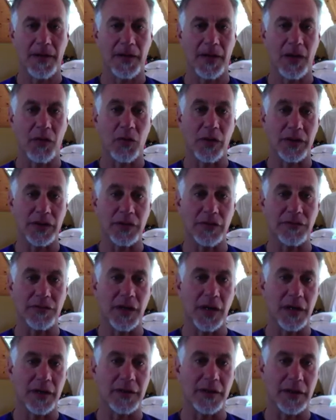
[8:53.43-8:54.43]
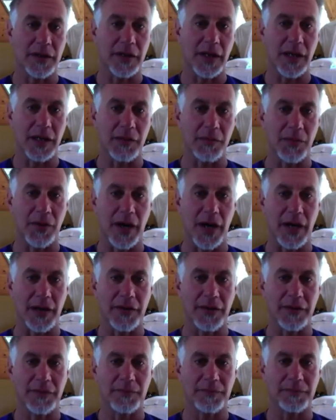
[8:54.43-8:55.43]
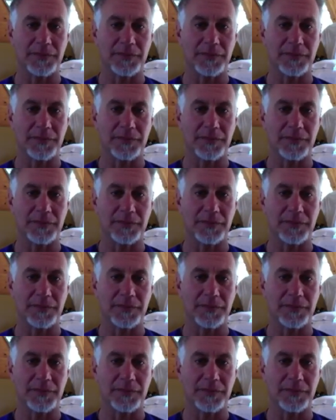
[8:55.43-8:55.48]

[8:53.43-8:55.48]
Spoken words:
Okay, once you've done the theta breath,